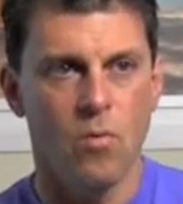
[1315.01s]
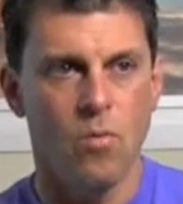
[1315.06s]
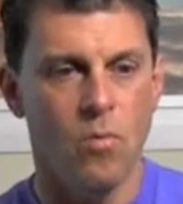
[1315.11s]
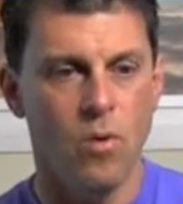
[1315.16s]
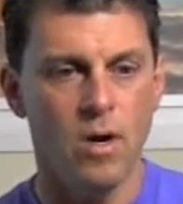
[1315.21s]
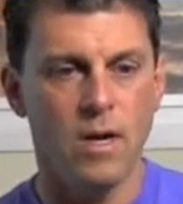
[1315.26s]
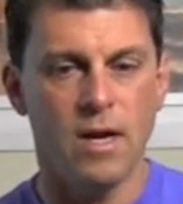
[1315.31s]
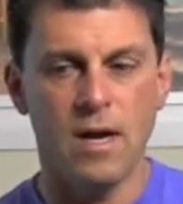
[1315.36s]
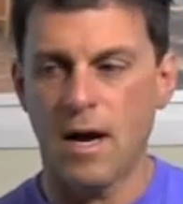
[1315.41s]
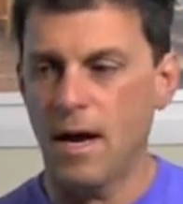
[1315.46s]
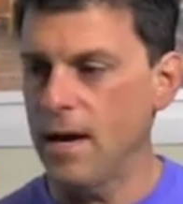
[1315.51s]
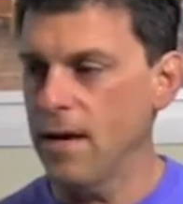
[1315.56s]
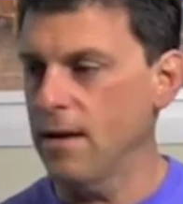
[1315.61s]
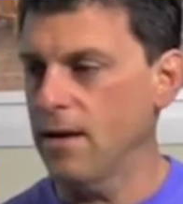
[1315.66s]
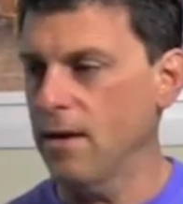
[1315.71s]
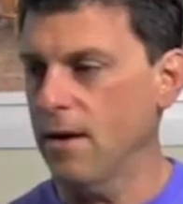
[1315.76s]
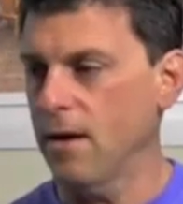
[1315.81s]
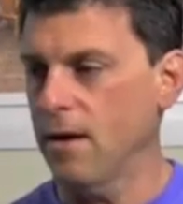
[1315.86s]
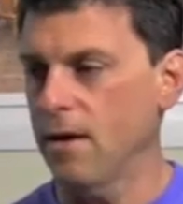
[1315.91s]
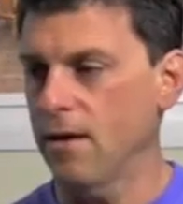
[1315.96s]
what
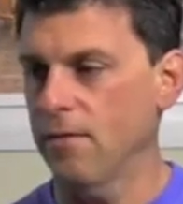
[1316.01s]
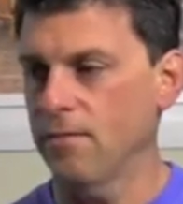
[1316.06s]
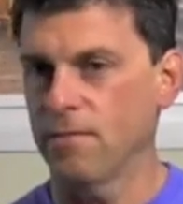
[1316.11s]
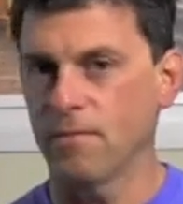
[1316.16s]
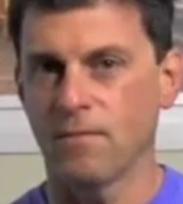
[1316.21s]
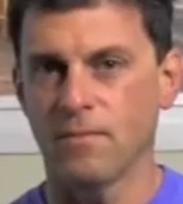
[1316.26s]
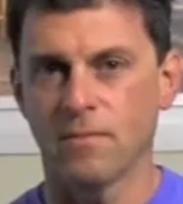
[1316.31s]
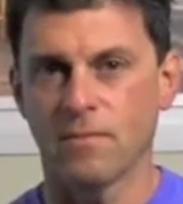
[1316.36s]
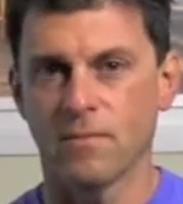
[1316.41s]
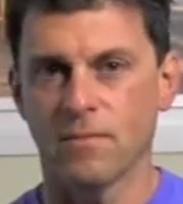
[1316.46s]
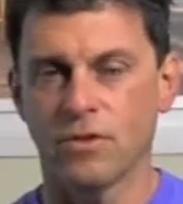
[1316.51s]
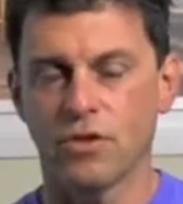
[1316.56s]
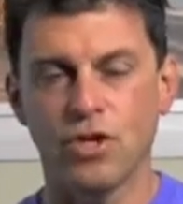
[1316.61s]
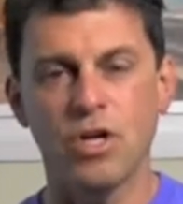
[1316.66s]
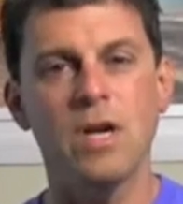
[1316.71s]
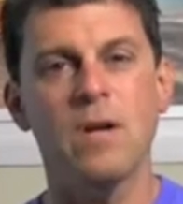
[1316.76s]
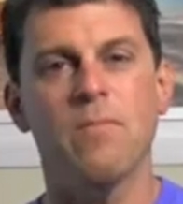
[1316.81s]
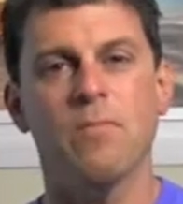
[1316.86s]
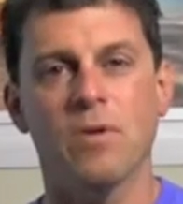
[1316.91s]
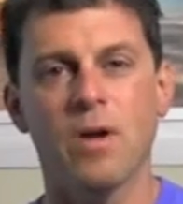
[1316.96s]
kind of
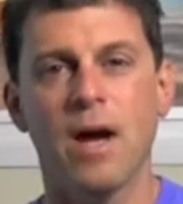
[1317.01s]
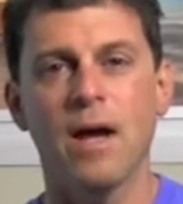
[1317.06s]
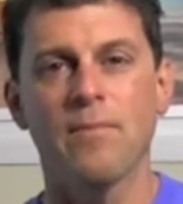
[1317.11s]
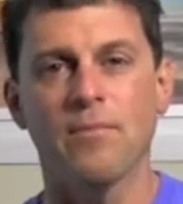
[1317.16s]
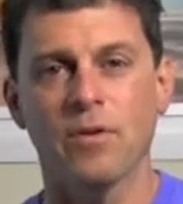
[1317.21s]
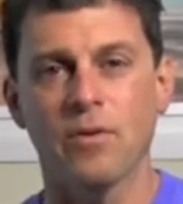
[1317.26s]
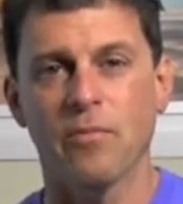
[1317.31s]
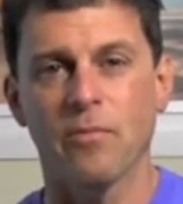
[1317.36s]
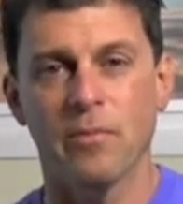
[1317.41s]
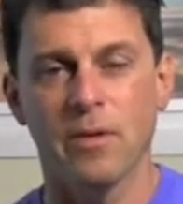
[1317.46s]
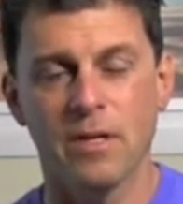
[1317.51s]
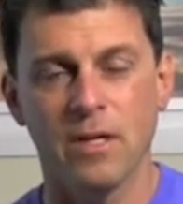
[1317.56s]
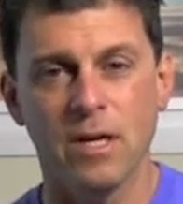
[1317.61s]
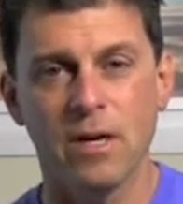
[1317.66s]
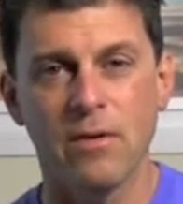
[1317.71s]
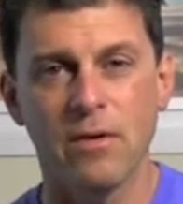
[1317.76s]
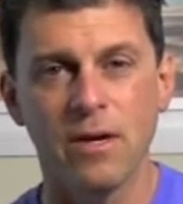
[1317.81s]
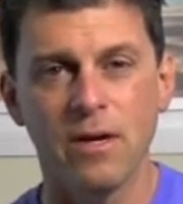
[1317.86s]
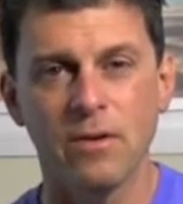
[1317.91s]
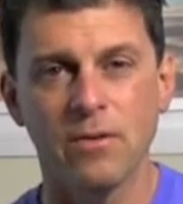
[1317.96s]
cheap types of
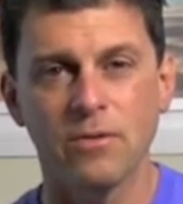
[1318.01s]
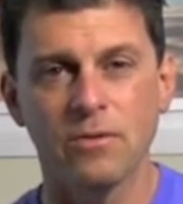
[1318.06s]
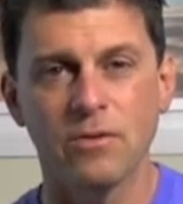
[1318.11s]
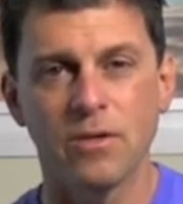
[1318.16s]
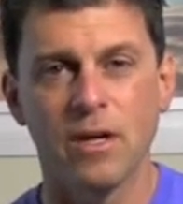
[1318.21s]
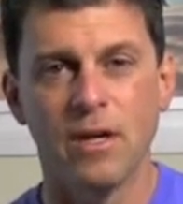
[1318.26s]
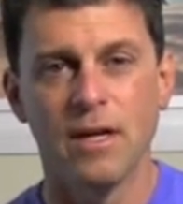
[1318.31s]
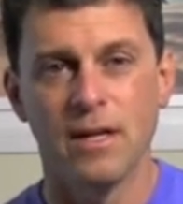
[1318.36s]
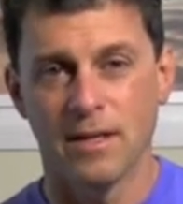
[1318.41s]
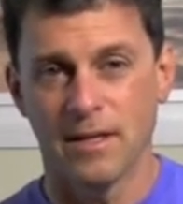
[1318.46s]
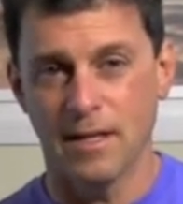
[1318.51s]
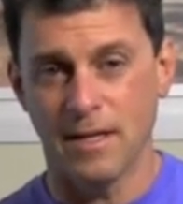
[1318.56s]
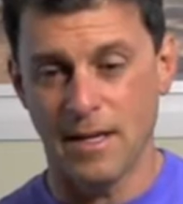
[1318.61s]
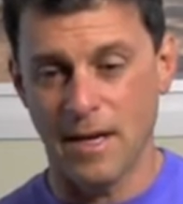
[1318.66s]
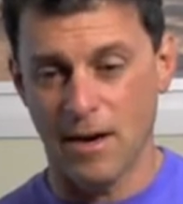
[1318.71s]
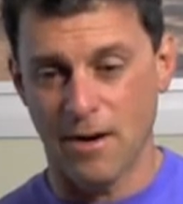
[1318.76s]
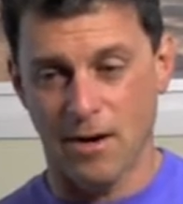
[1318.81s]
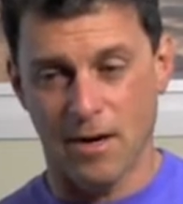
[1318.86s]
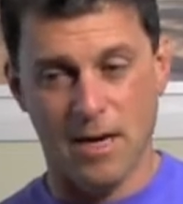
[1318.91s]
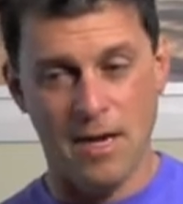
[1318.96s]
materials, that
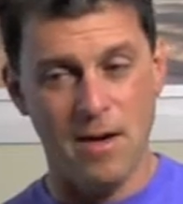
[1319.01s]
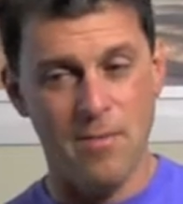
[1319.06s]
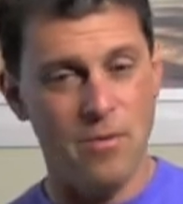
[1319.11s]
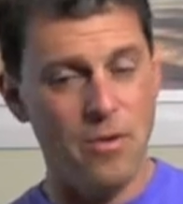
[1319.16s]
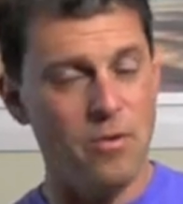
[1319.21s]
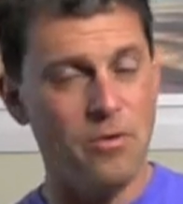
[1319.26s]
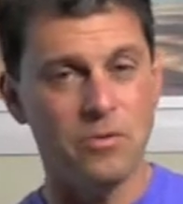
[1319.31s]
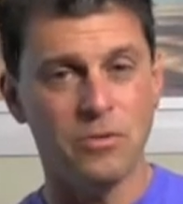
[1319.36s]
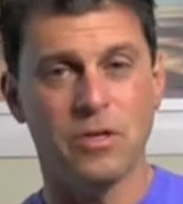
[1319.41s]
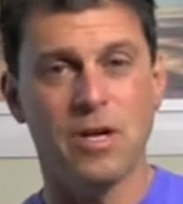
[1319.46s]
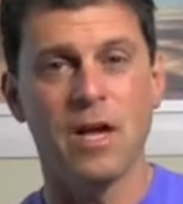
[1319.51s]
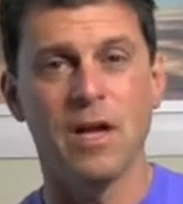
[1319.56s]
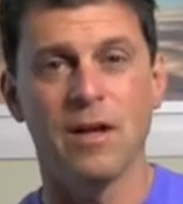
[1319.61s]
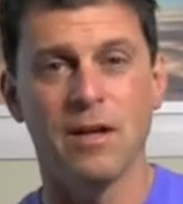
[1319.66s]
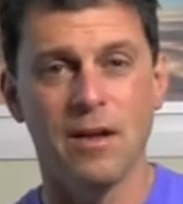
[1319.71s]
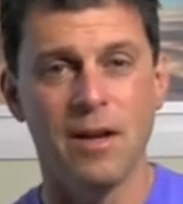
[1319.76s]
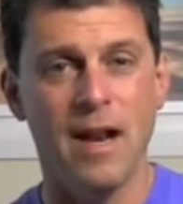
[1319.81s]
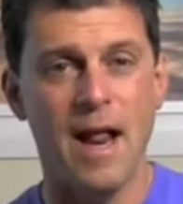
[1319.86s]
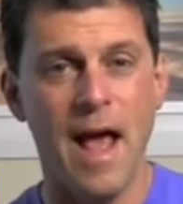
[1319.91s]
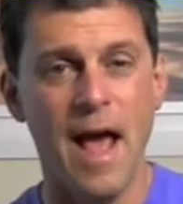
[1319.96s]
there are chemicals
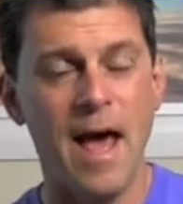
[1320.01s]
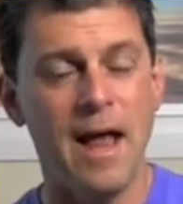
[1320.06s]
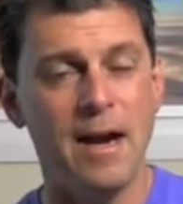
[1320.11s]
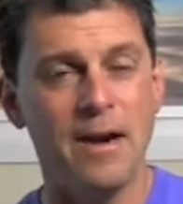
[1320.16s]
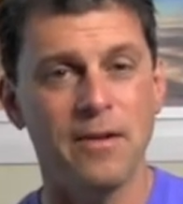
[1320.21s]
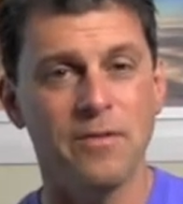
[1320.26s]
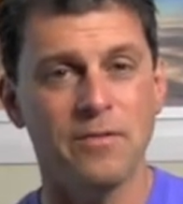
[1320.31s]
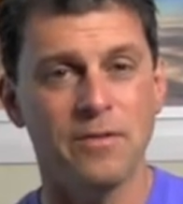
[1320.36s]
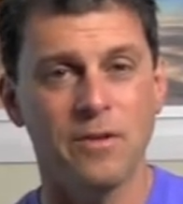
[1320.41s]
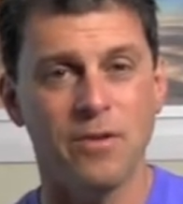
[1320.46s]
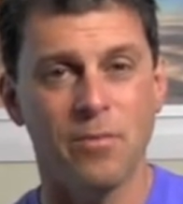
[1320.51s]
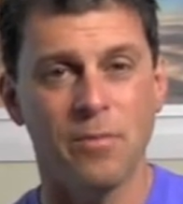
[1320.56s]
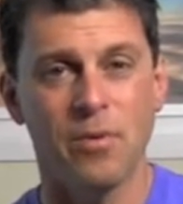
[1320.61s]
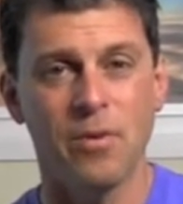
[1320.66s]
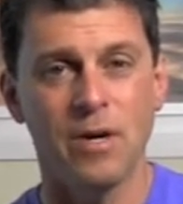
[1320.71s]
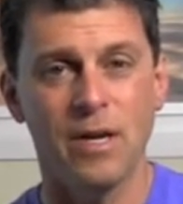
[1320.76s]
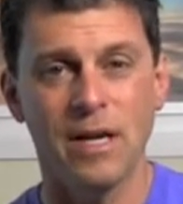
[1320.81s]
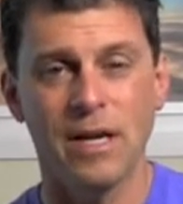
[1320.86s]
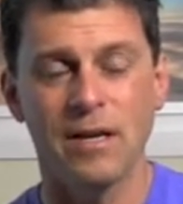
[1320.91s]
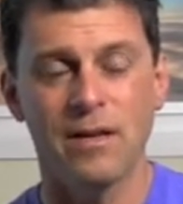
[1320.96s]
and additives they're
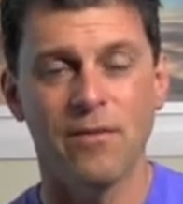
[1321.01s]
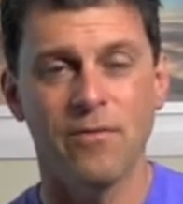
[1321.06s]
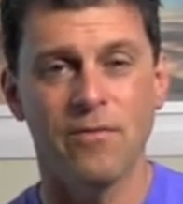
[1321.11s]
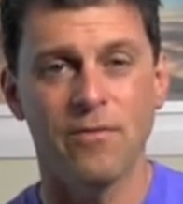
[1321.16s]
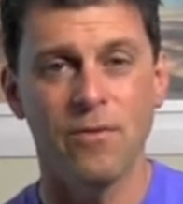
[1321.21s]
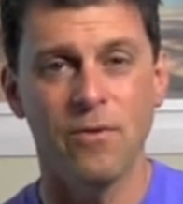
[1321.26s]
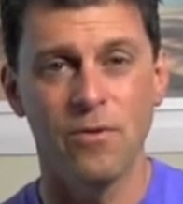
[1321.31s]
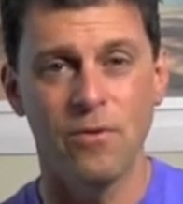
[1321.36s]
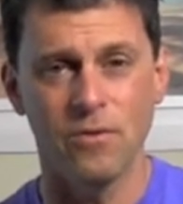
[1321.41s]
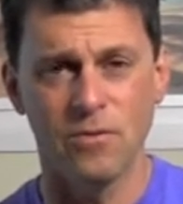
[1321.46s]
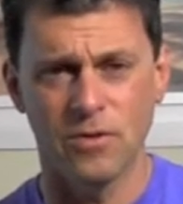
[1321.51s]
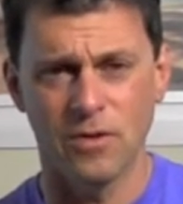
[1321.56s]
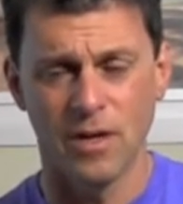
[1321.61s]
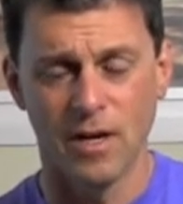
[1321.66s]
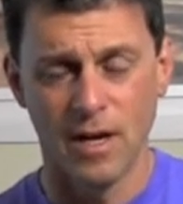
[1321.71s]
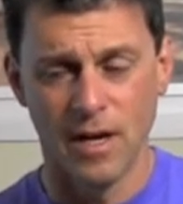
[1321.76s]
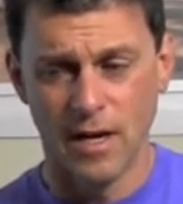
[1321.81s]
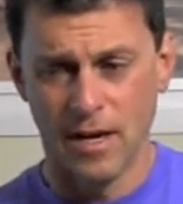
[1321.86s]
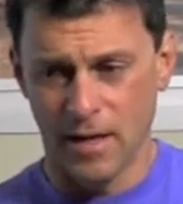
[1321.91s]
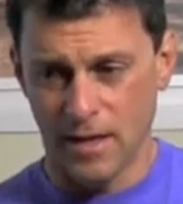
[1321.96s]
putting in the foods
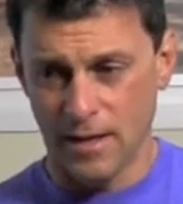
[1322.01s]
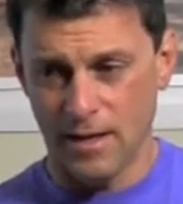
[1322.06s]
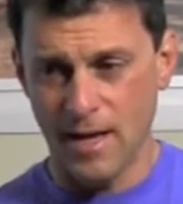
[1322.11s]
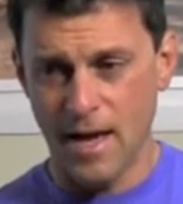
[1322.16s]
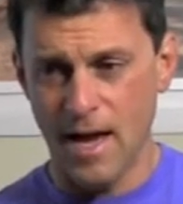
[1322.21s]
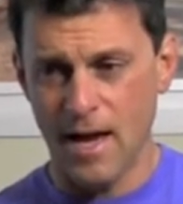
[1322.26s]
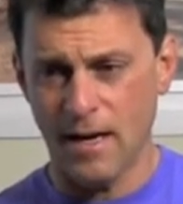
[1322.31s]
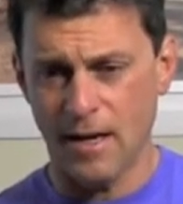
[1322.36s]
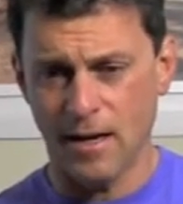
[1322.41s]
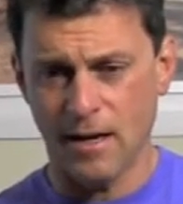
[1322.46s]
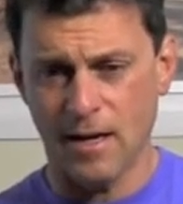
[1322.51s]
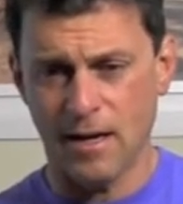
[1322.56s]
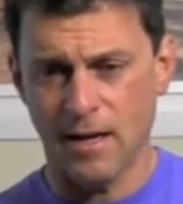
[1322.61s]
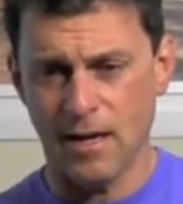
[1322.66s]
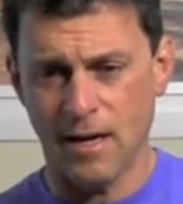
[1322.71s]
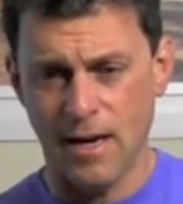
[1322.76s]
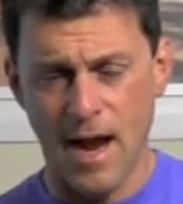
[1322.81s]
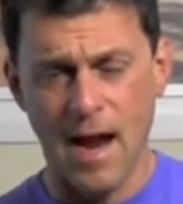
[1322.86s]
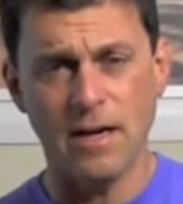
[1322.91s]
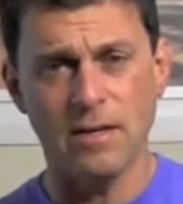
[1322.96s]
that
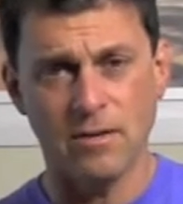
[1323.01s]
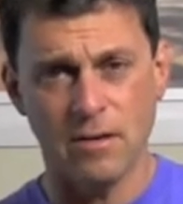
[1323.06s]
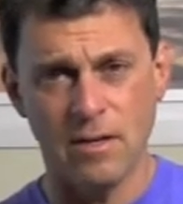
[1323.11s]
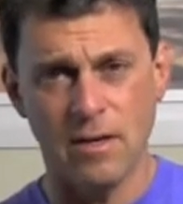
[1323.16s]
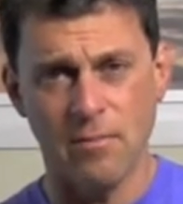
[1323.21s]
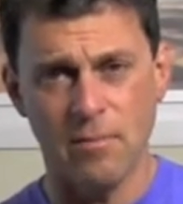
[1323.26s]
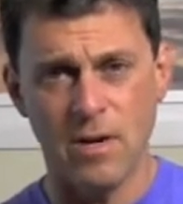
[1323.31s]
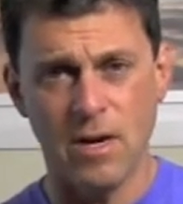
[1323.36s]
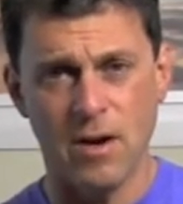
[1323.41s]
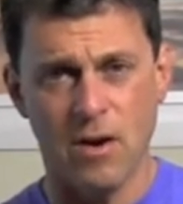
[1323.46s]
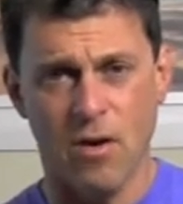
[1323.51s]
can actually be